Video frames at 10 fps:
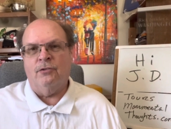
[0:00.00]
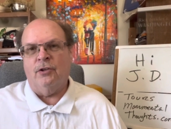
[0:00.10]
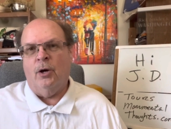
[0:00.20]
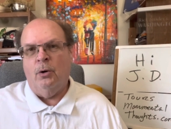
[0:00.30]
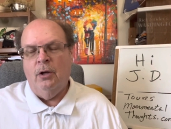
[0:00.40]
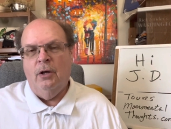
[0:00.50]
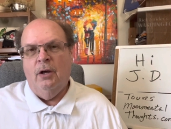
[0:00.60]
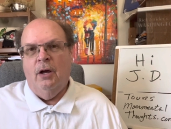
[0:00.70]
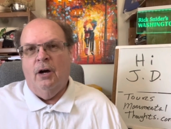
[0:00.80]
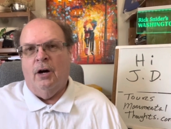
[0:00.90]
So
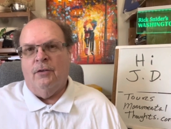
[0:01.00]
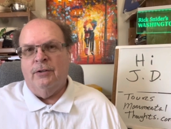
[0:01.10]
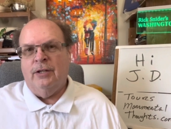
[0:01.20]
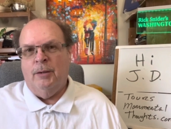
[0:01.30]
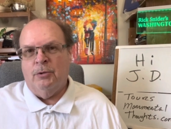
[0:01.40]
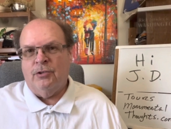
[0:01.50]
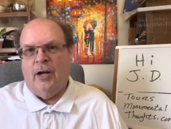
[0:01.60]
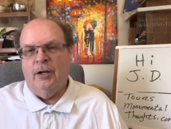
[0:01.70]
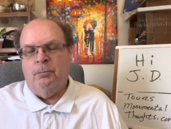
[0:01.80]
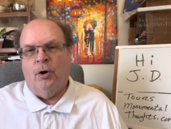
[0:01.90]
uh, the team
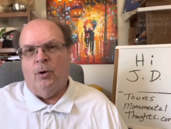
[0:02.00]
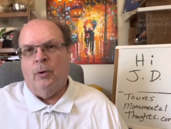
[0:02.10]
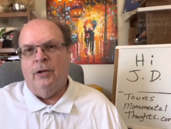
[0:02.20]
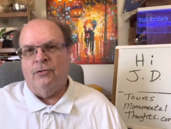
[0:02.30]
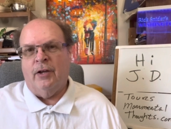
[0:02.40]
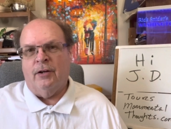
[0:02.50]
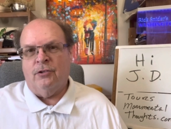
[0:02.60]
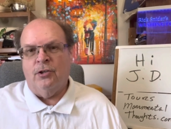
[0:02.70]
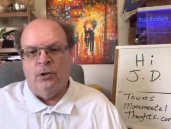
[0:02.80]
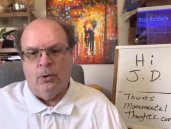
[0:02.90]
decided to part ways there
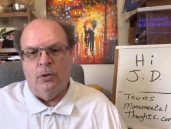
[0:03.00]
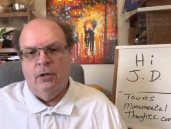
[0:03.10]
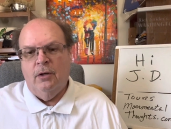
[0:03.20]
too.